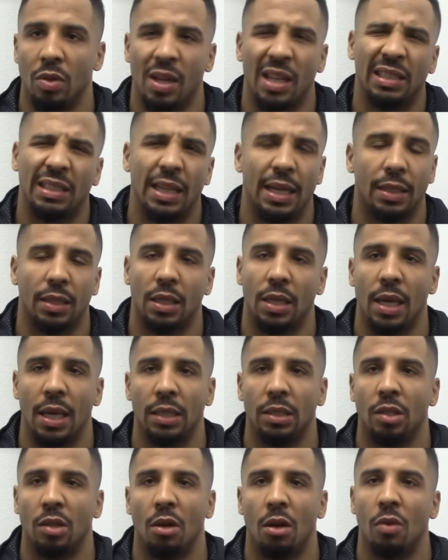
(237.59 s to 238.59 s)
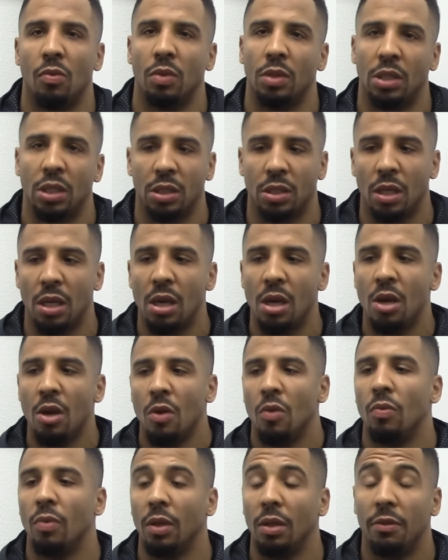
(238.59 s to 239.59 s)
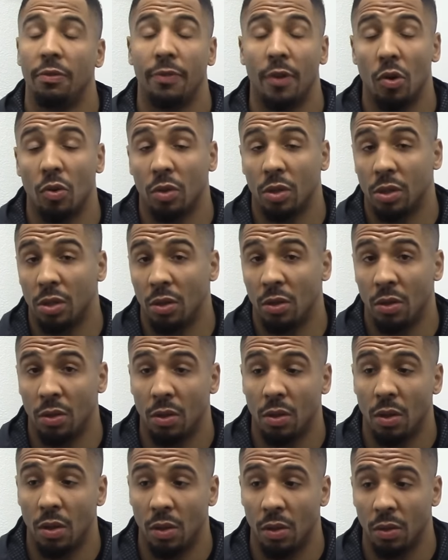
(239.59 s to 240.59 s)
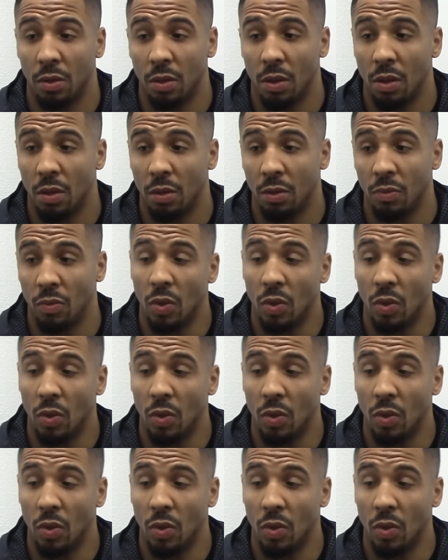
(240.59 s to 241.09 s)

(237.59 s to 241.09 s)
And that's not the case at all. We're just really focused on, on, on